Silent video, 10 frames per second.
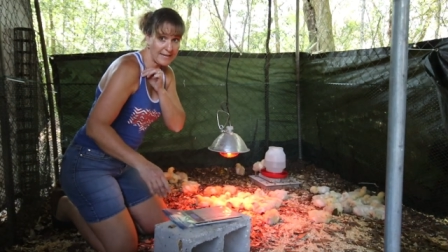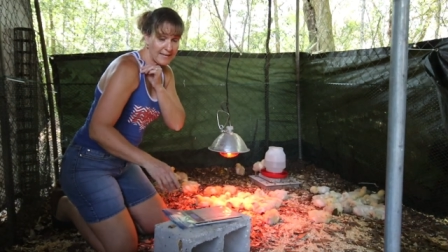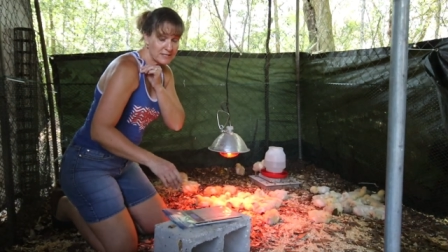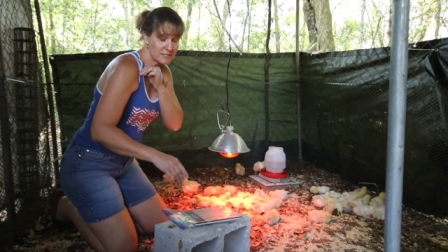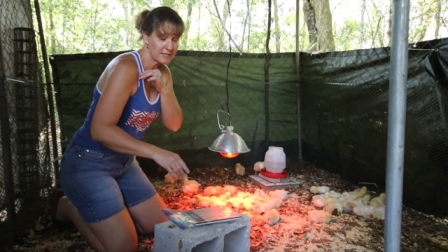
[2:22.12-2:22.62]
the
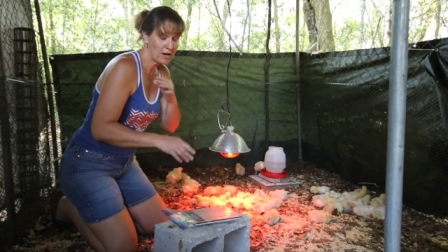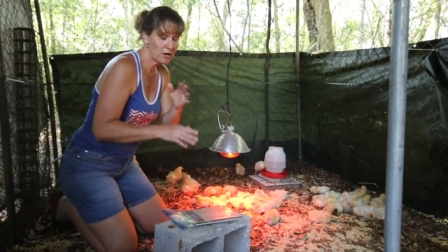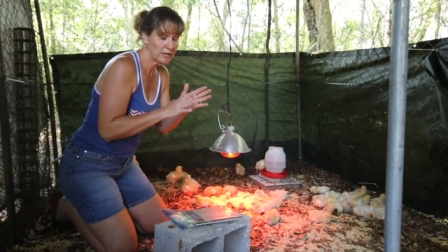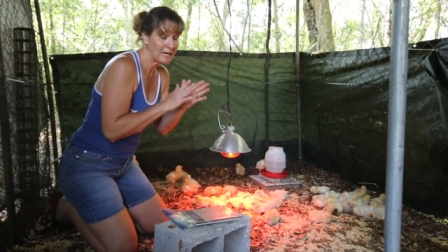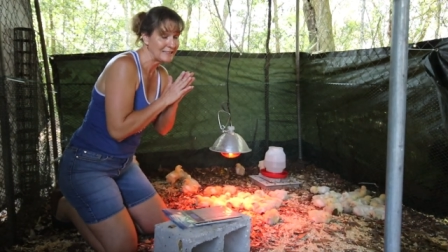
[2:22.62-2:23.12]
dates. They
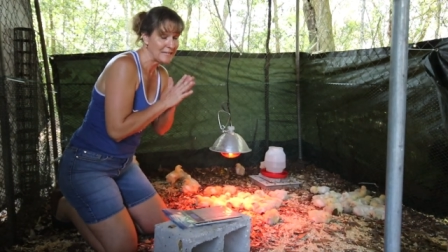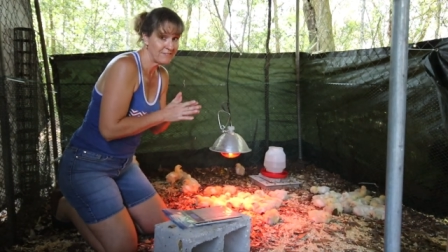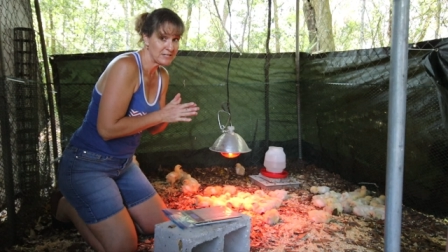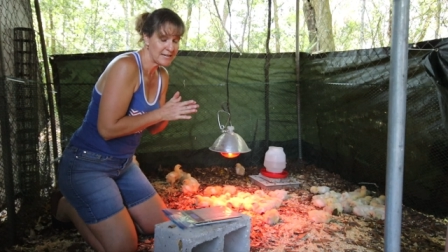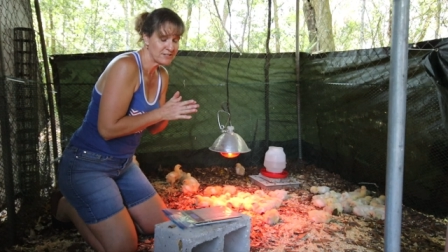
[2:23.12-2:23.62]
are
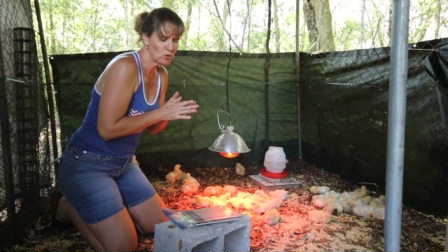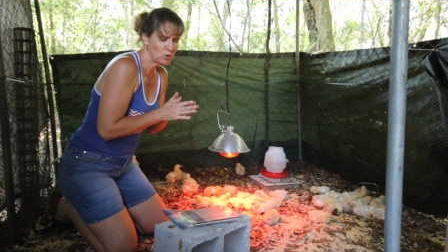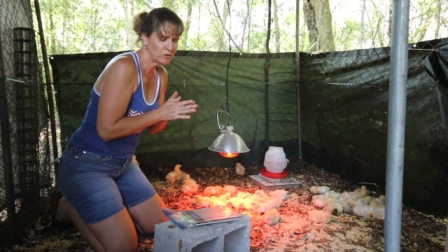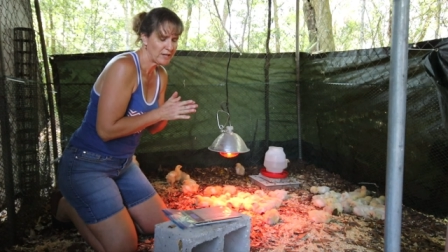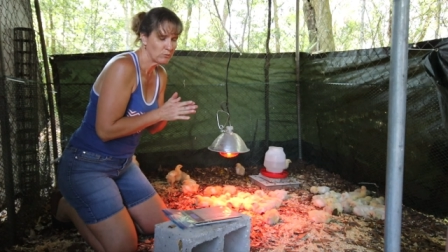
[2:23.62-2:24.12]
11 days
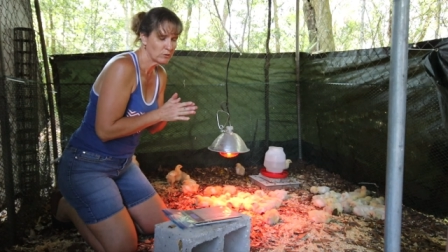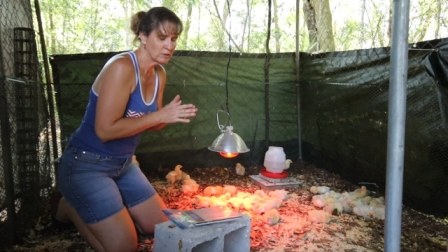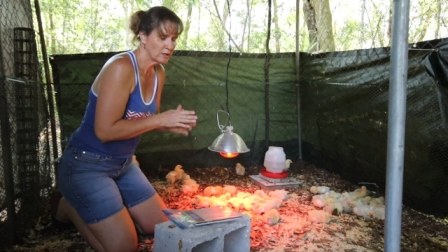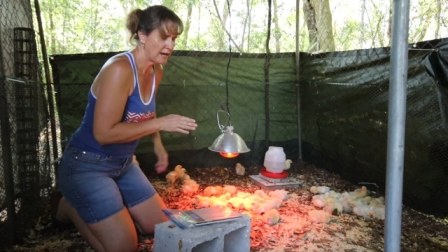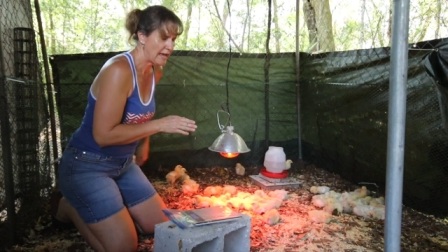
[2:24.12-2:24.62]
old. They
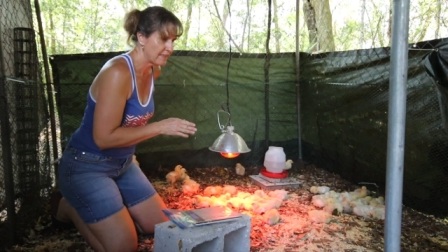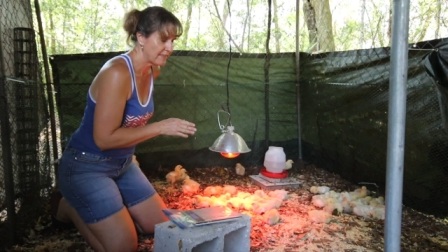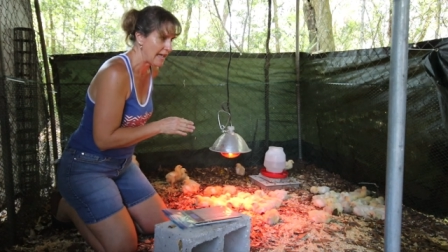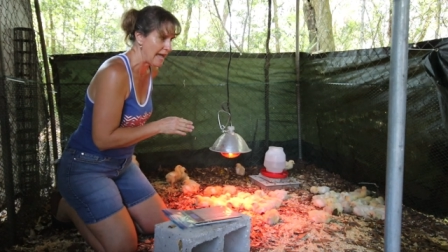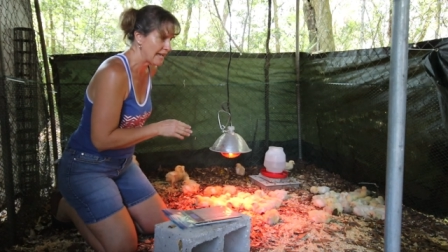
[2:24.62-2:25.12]
were,
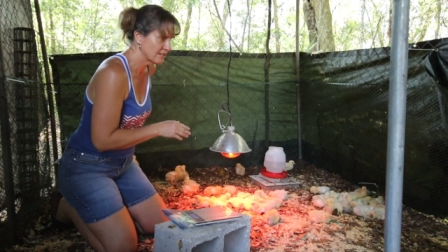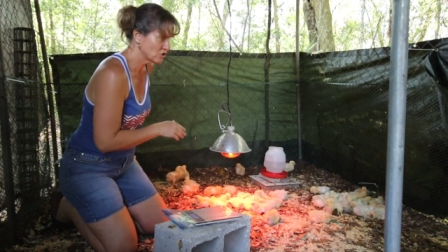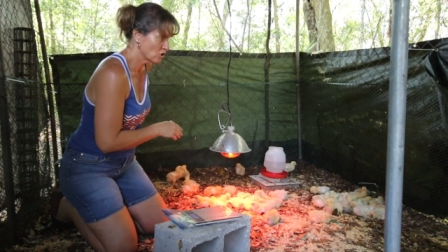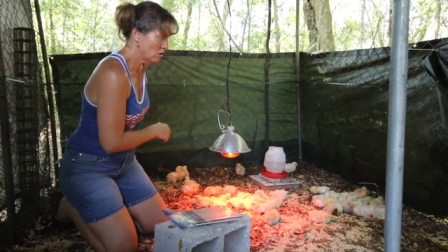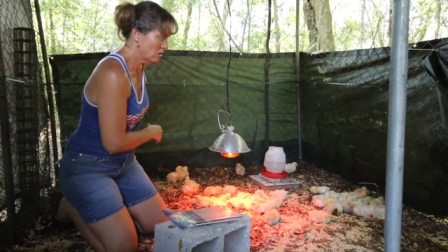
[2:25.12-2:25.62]
they hatched